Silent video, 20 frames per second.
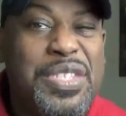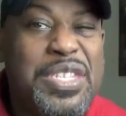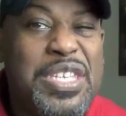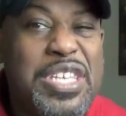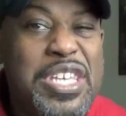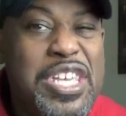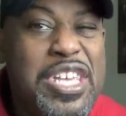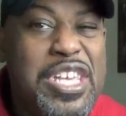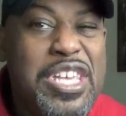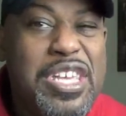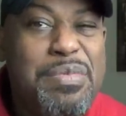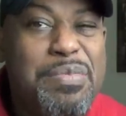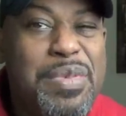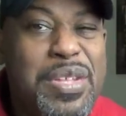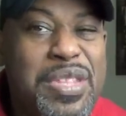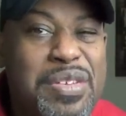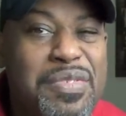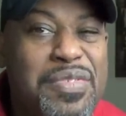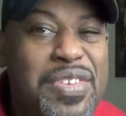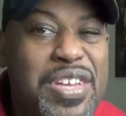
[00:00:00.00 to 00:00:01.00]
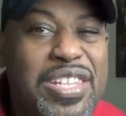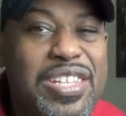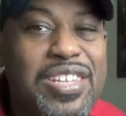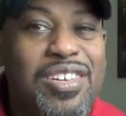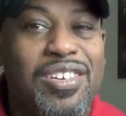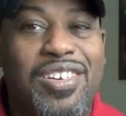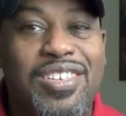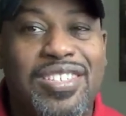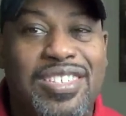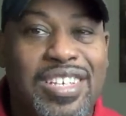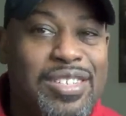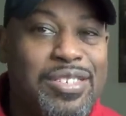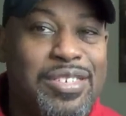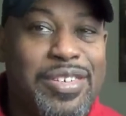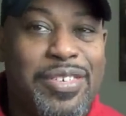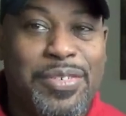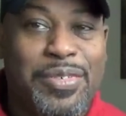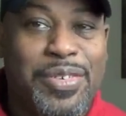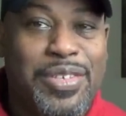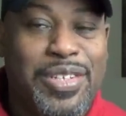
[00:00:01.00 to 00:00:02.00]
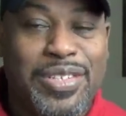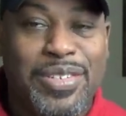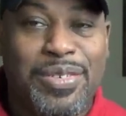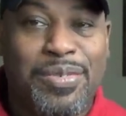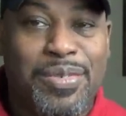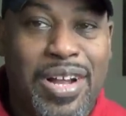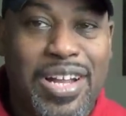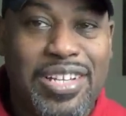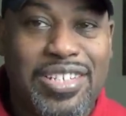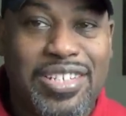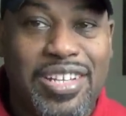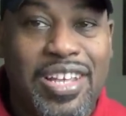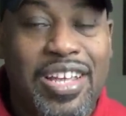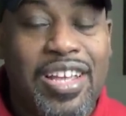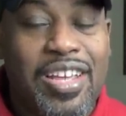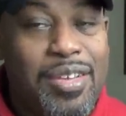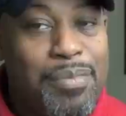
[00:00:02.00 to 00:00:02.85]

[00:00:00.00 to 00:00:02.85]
deep in the video because I know everyone doesn't watch it.